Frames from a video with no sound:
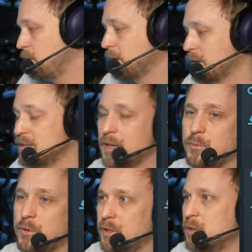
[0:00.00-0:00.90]
Like I said,
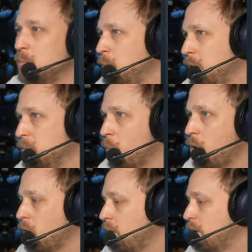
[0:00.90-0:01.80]
we need a bit
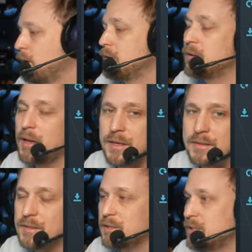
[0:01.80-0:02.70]
more in
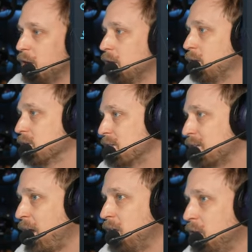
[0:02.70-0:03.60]
detail
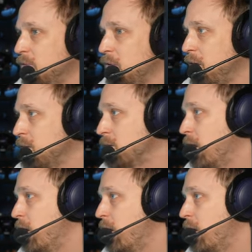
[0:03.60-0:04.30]
scanning for that.